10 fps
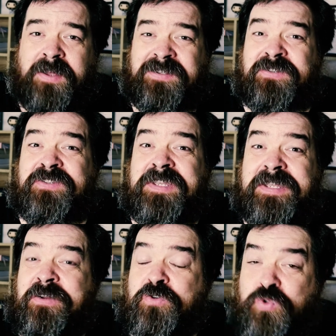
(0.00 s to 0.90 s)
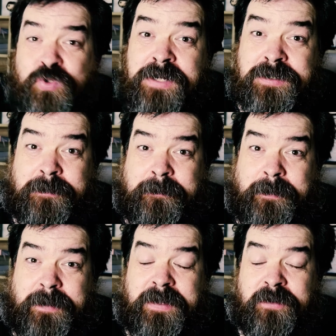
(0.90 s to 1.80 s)
seeking treasure.
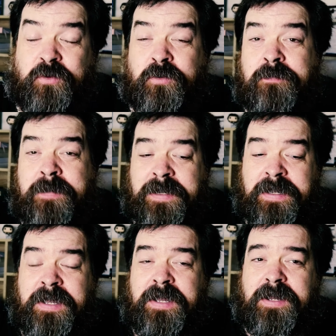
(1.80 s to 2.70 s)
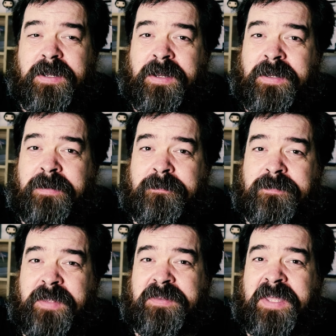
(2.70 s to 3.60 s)
It could be
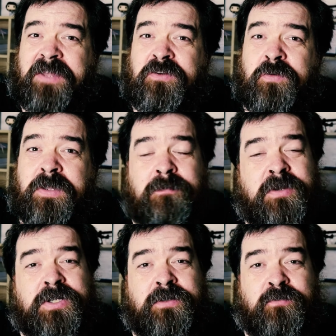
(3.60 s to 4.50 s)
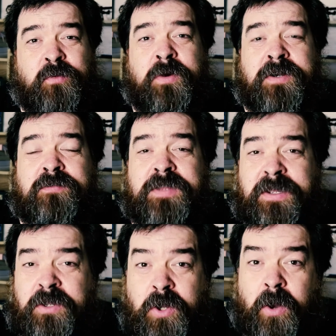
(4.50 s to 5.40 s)
that they are doing a mission for one of
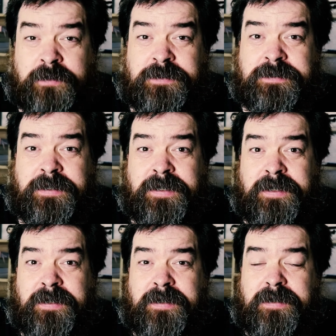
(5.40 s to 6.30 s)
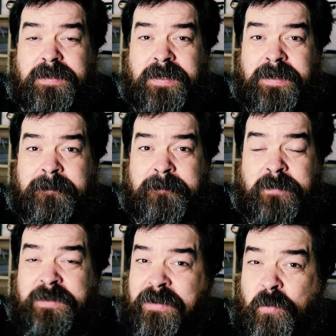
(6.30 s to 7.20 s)
their gods.
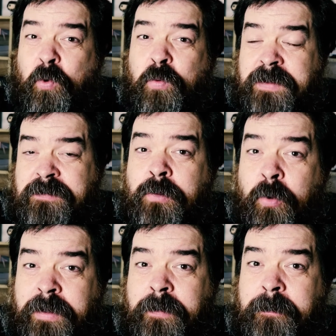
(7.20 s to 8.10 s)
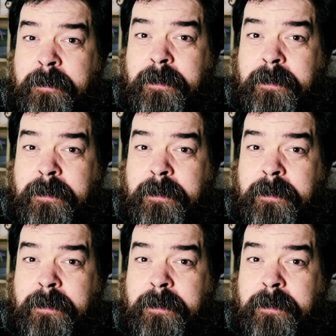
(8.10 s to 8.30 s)
But they're always loyal